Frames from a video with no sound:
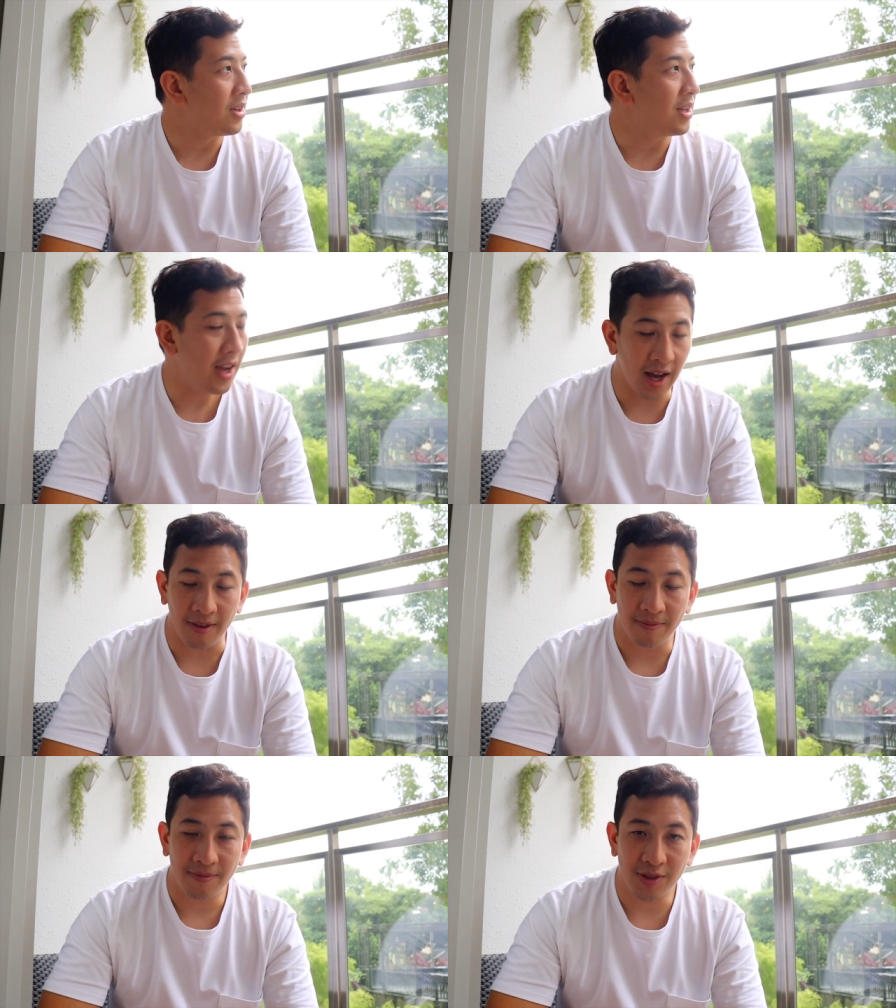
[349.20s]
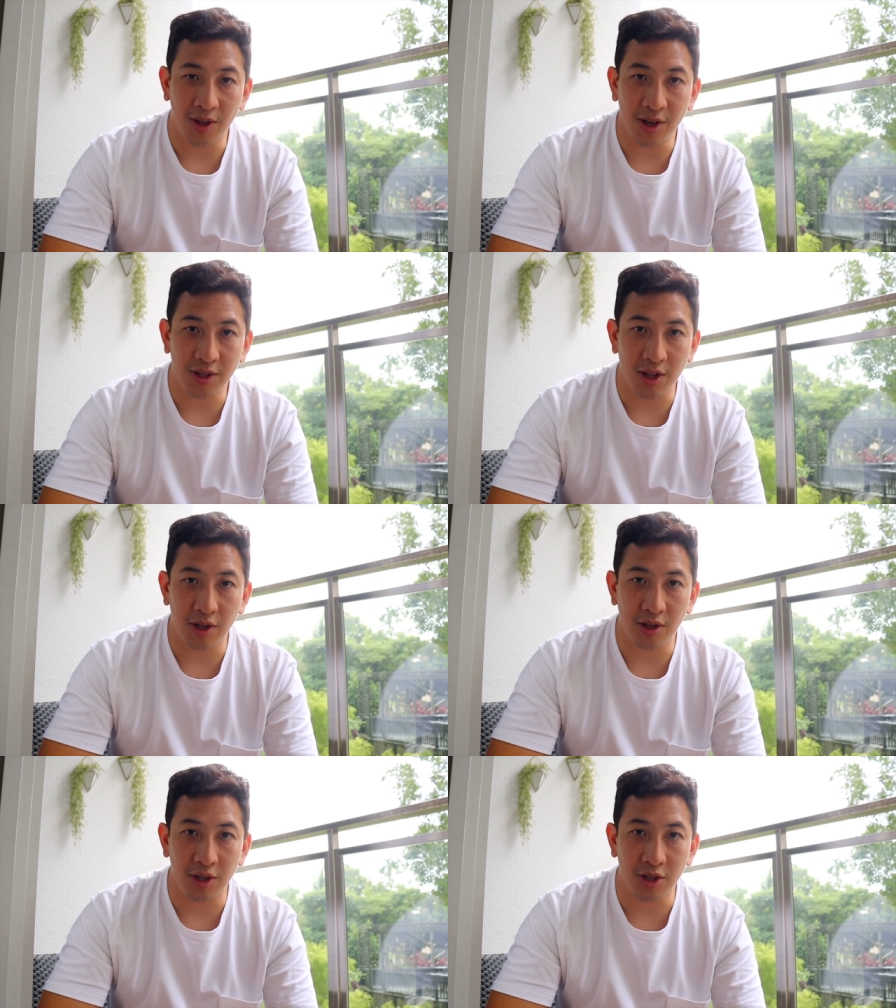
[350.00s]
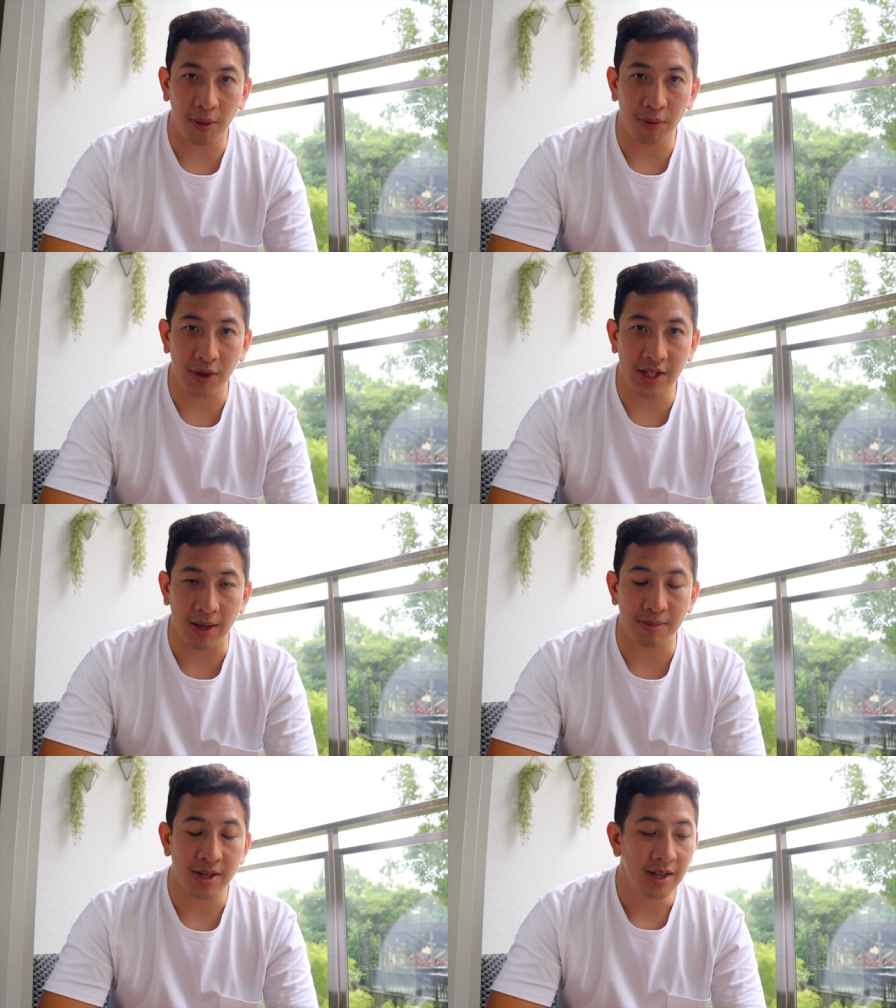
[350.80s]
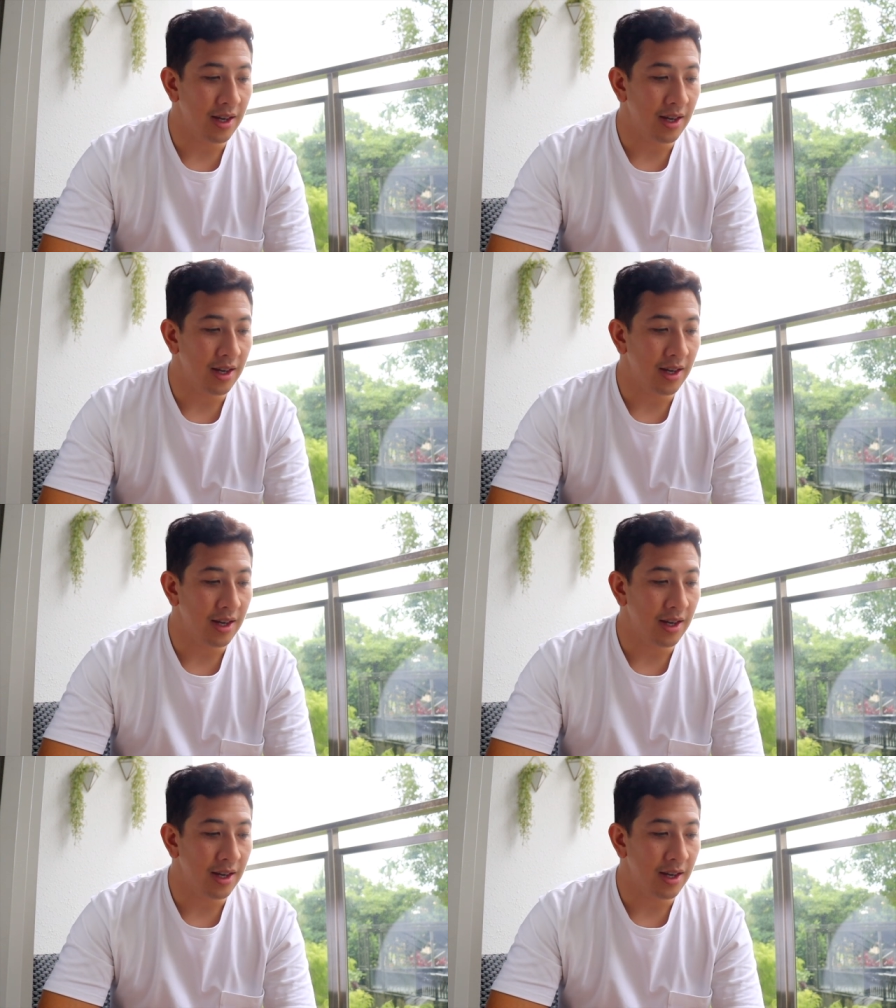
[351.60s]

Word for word: yeah, so those are the, the top three tips.